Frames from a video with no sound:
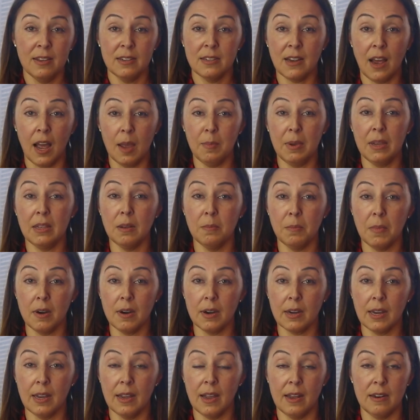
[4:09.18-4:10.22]
Timing the
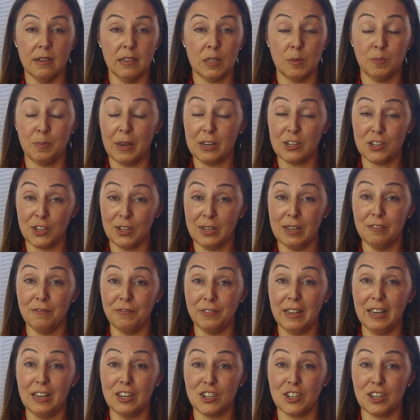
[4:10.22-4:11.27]
market, and especially
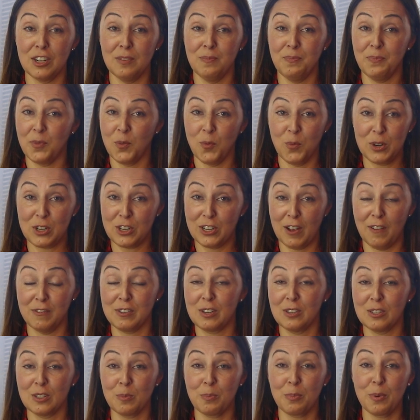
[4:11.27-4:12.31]
inflation, which loves
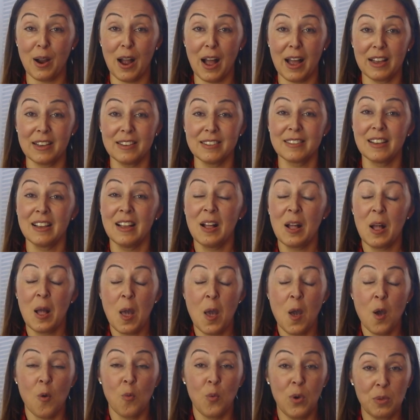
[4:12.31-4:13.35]
to surprise,
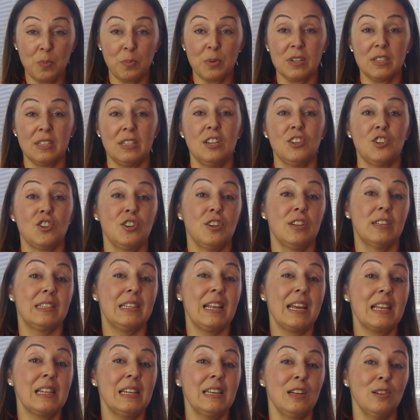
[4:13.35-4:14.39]
with precision is
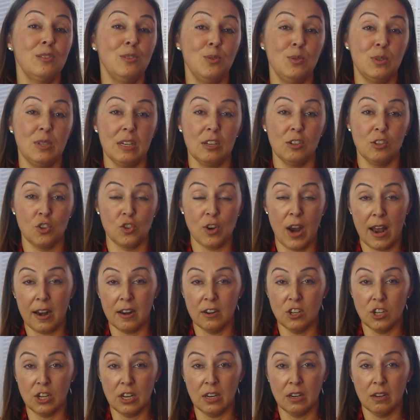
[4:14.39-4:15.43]
likely a losing
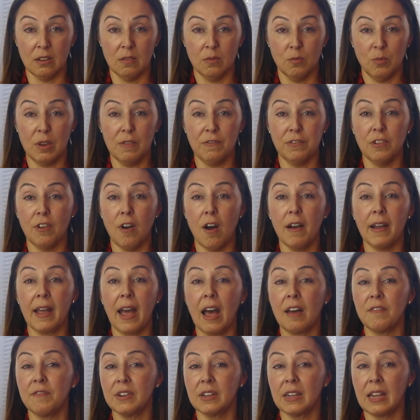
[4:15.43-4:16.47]
strategy. We've long
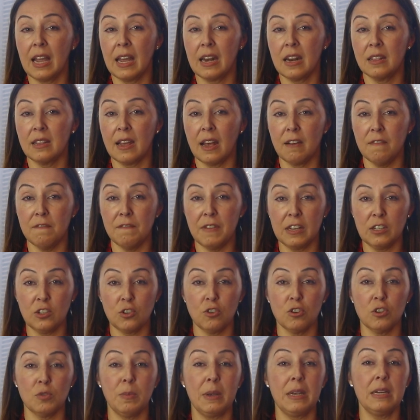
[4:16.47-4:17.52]
advocated that
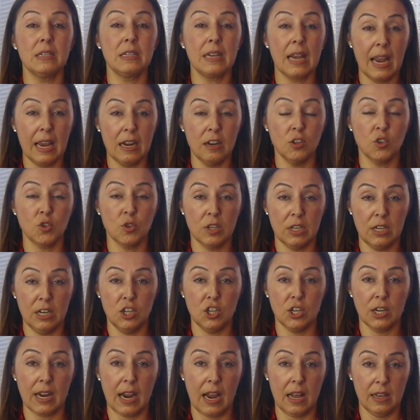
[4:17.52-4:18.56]
investors maintain a
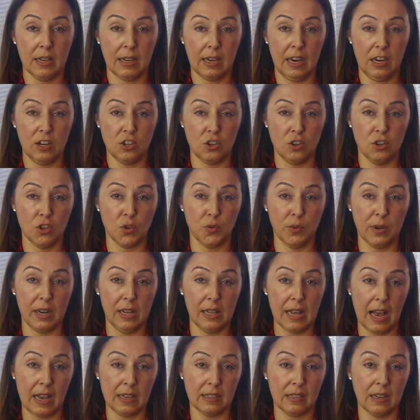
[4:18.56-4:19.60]
strategic allocation to
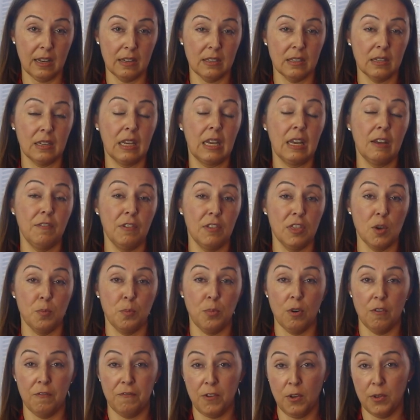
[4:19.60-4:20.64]
real assets given the
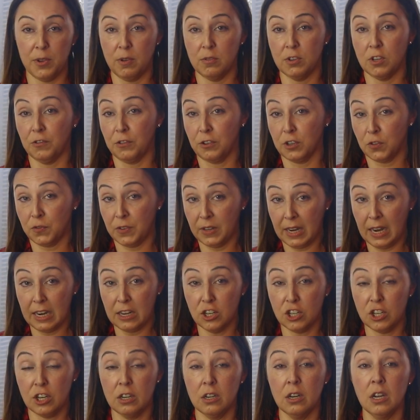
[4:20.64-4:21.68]
portfolio
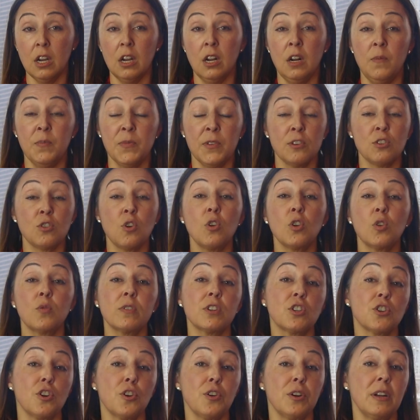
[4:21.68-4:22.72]
diversification, total
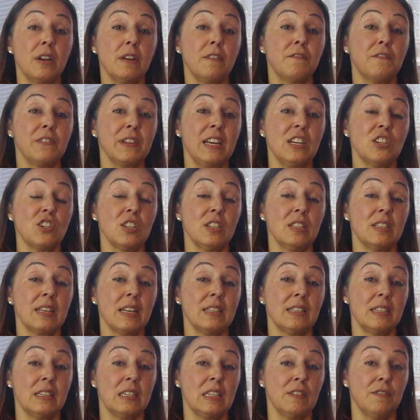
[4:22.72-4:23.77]
return, and inflation
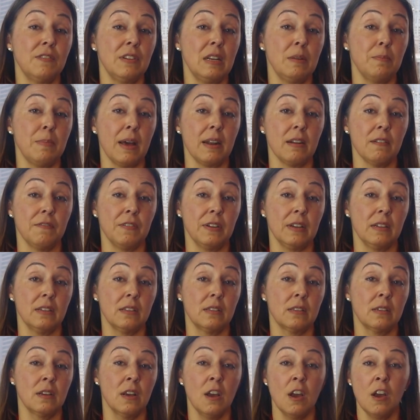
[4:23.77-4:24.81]
sensitivity
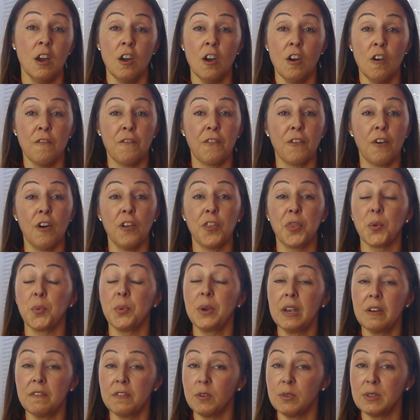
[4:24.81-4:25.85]
benefits. For all
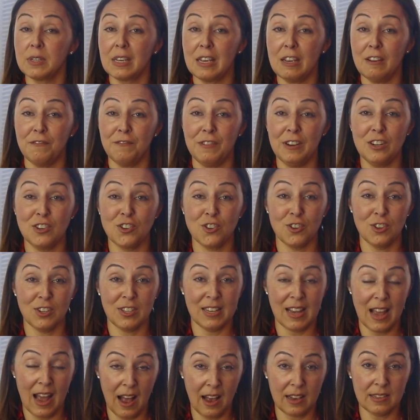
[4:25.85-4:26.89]
three of those key features,
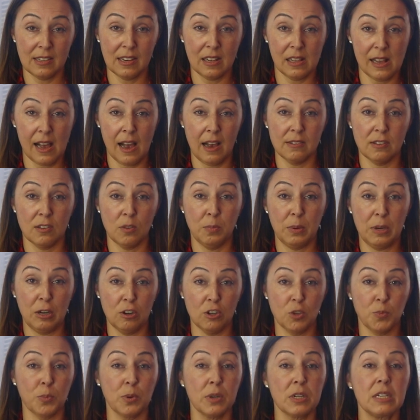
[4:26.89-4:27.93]
the asset class
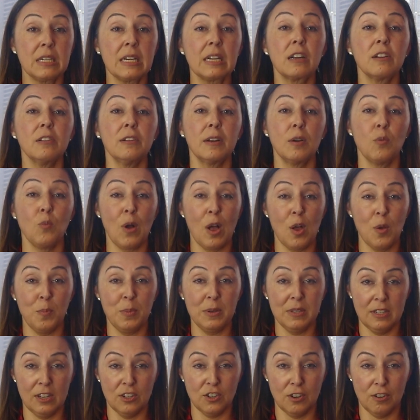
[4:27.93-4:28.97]
appears particularly well
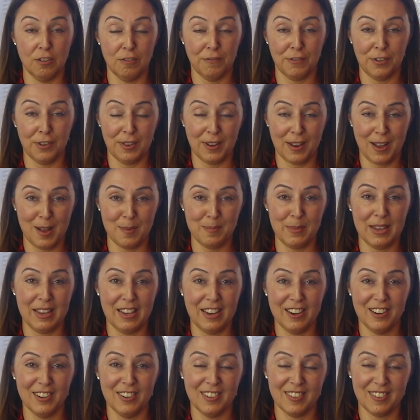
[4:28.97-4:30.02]
positioned for the coming
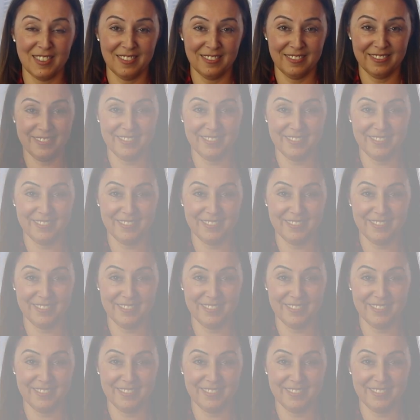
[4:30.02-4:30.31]
years.